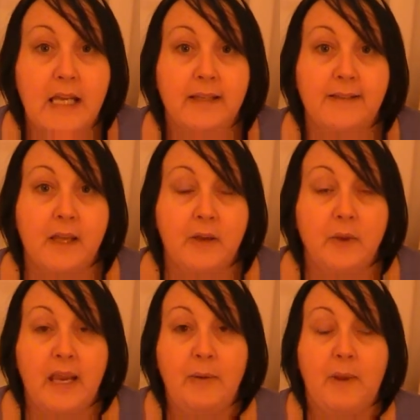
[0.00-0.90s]
So
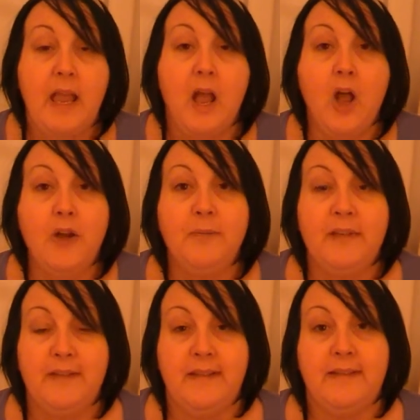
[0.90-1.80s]
anyway, I hope
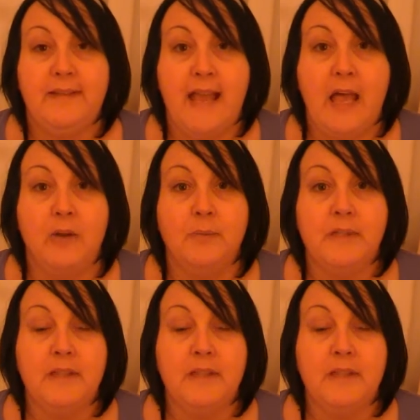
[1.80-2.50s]
this has helped,